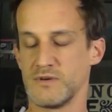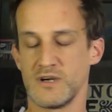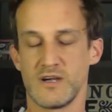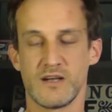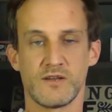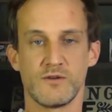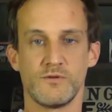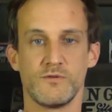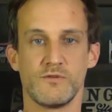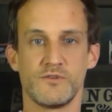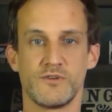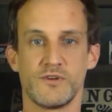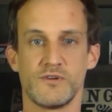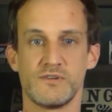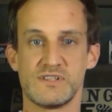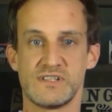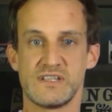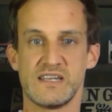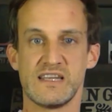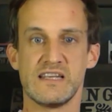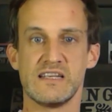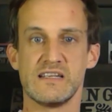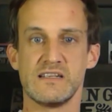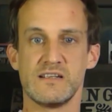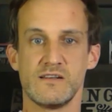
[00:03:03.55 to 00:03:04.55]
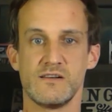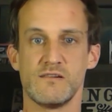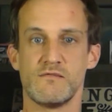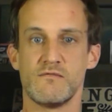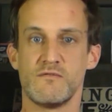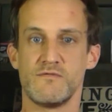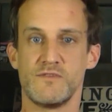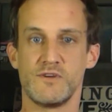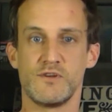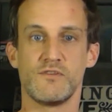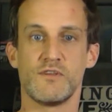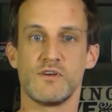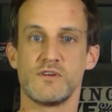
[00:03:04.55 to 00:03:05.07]
I can also see and
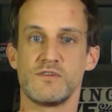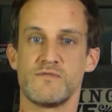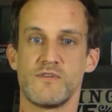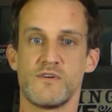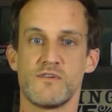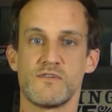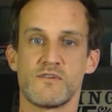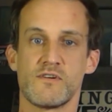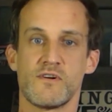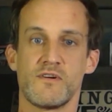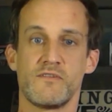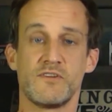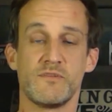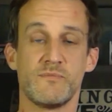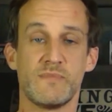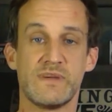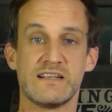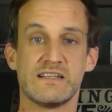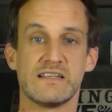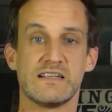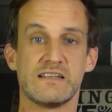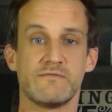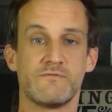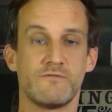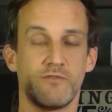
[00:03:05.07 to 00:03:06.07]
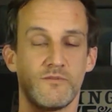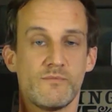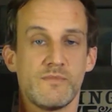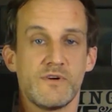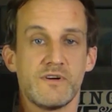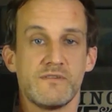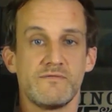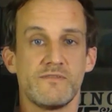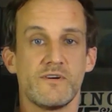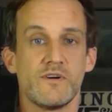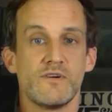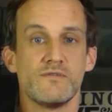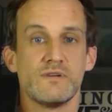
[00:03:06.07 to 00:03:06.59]
review those photographs immediately from my
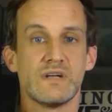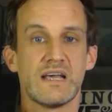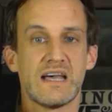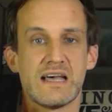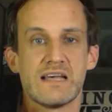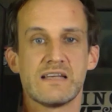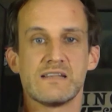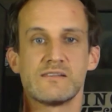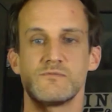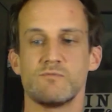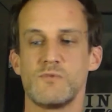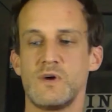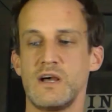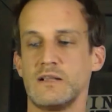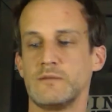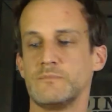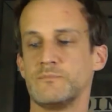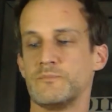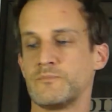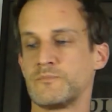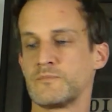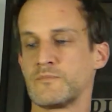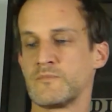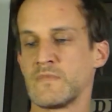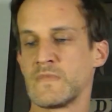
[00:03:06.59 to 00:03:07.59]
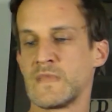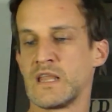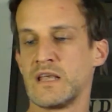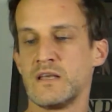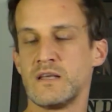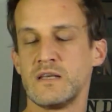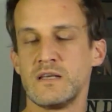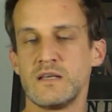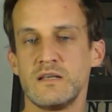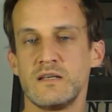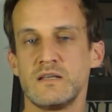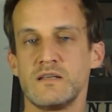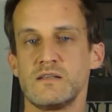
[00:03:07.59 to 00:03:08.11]
phone as well.
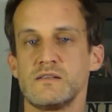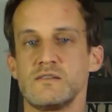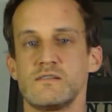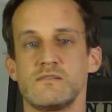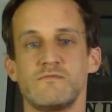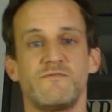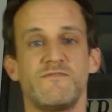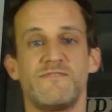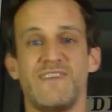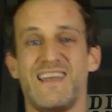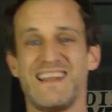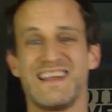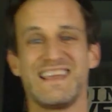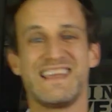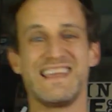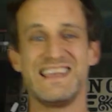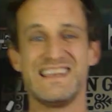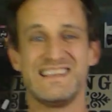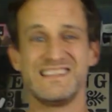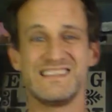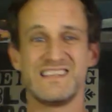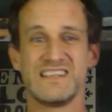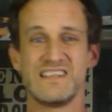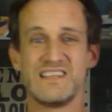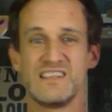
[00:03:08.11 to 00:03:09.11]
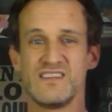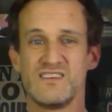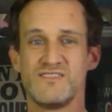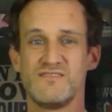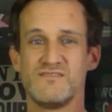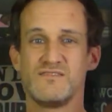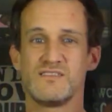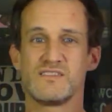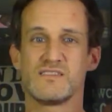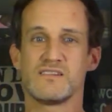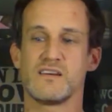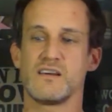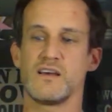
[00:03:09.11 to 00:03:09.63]
It's fairly easy to
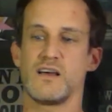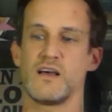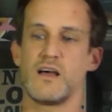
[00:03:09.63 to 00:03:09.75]
use.